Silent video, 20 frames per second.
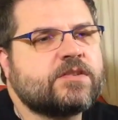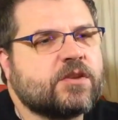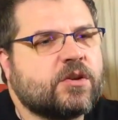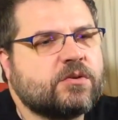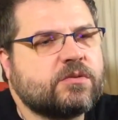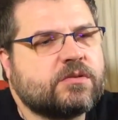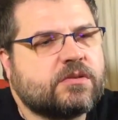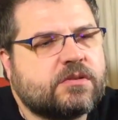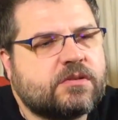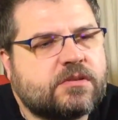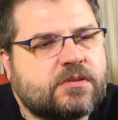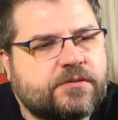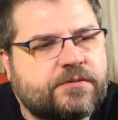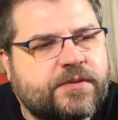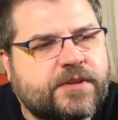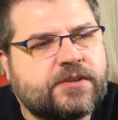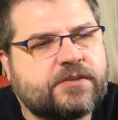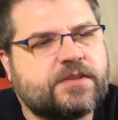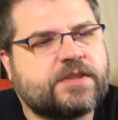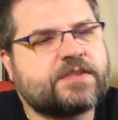So the
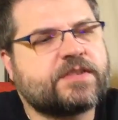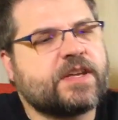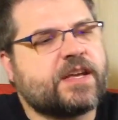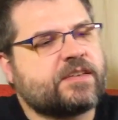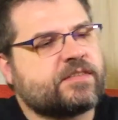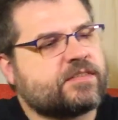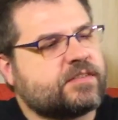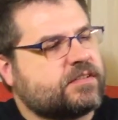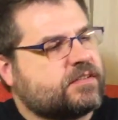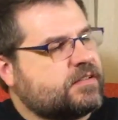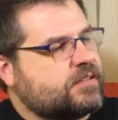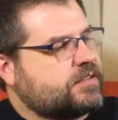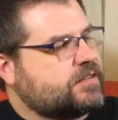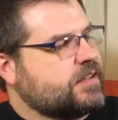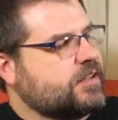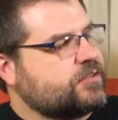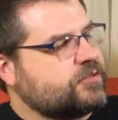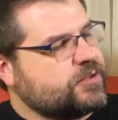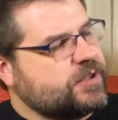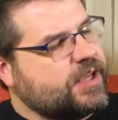figure, this has an
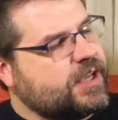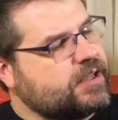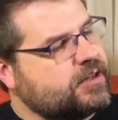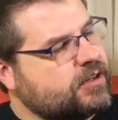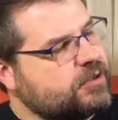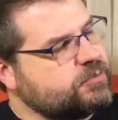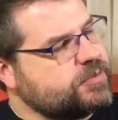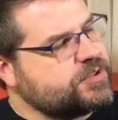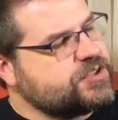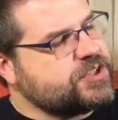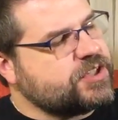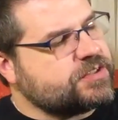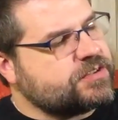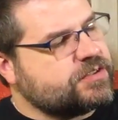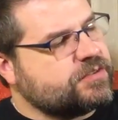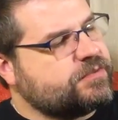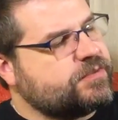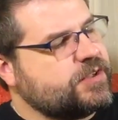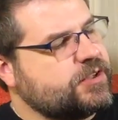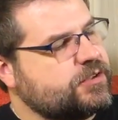accessory add-on, but
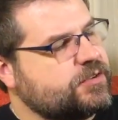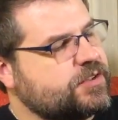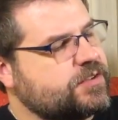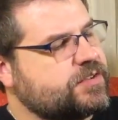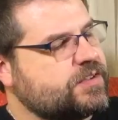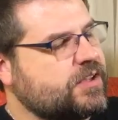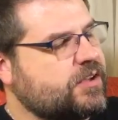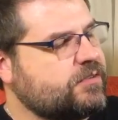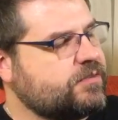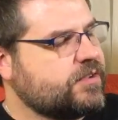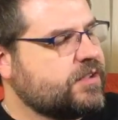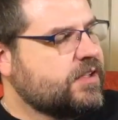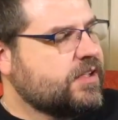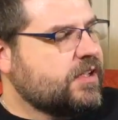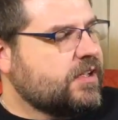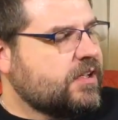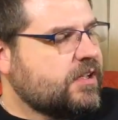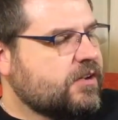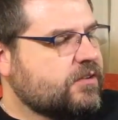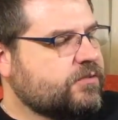just the figure itself,
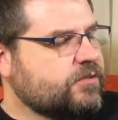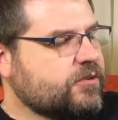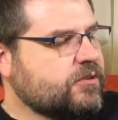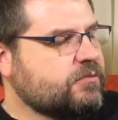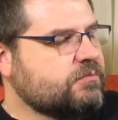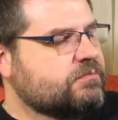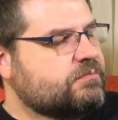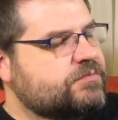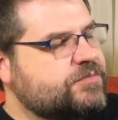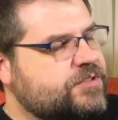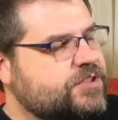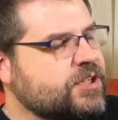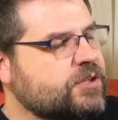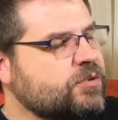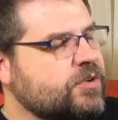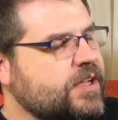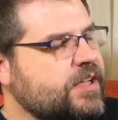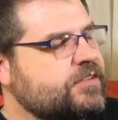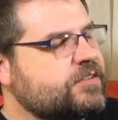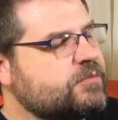from
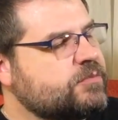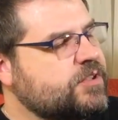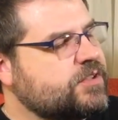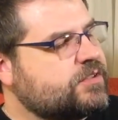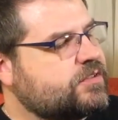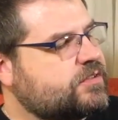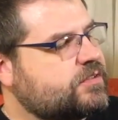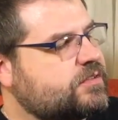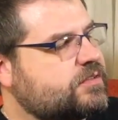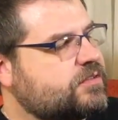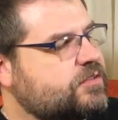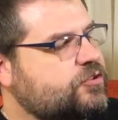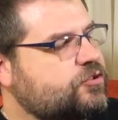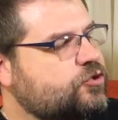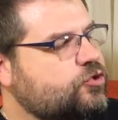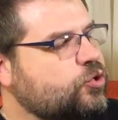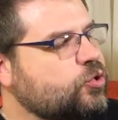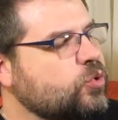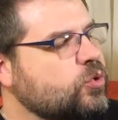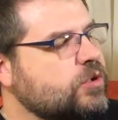general estimates,
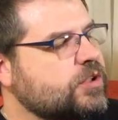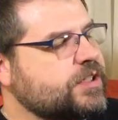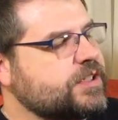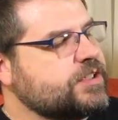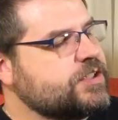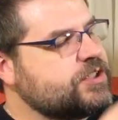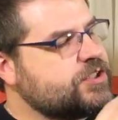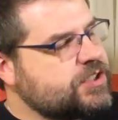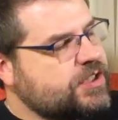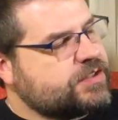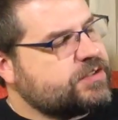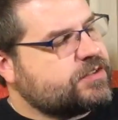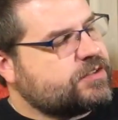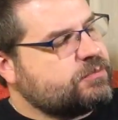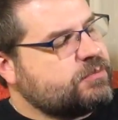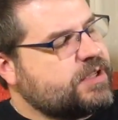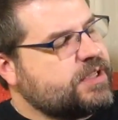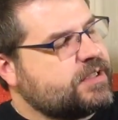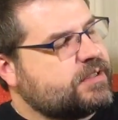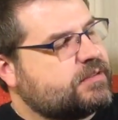tooling just
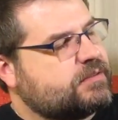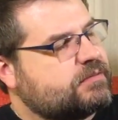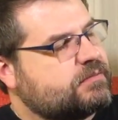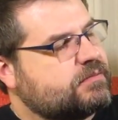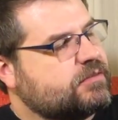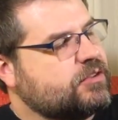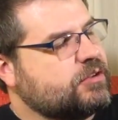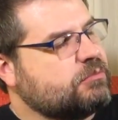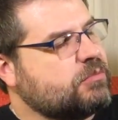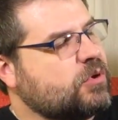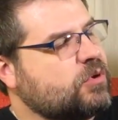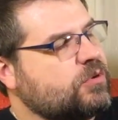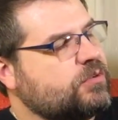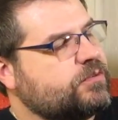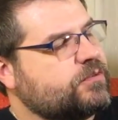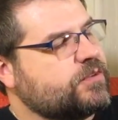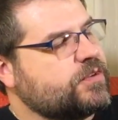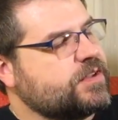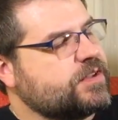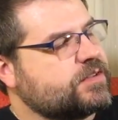to make the
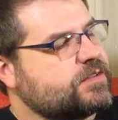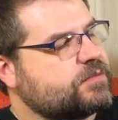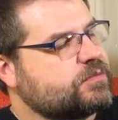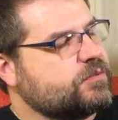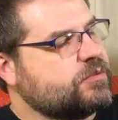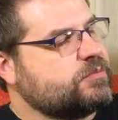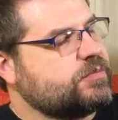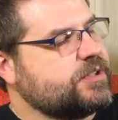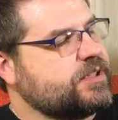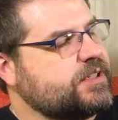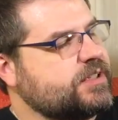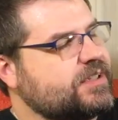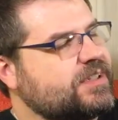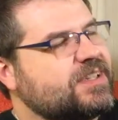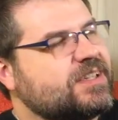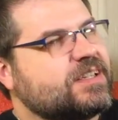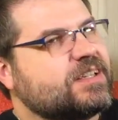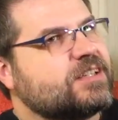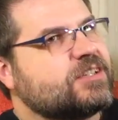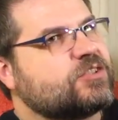mold for this would be
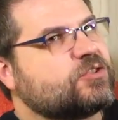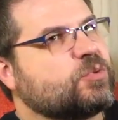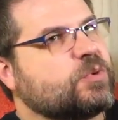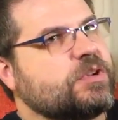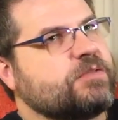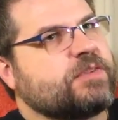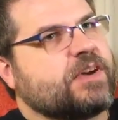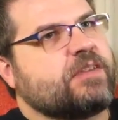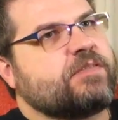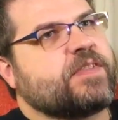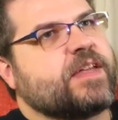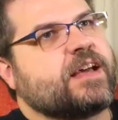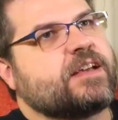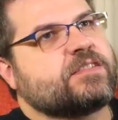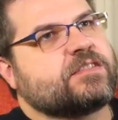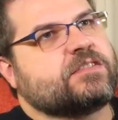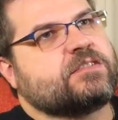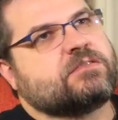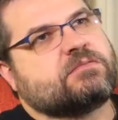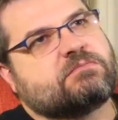
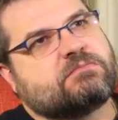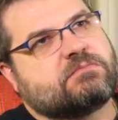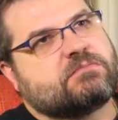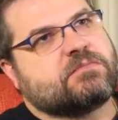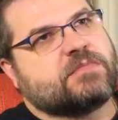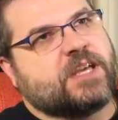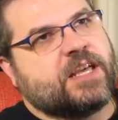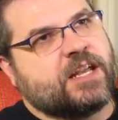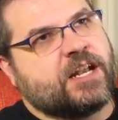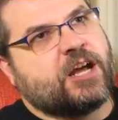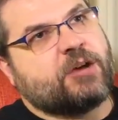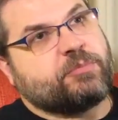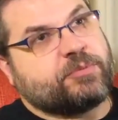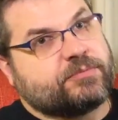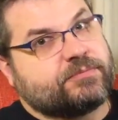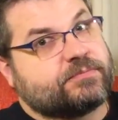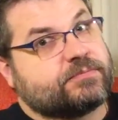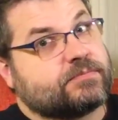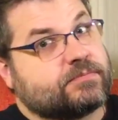$25,000 and up.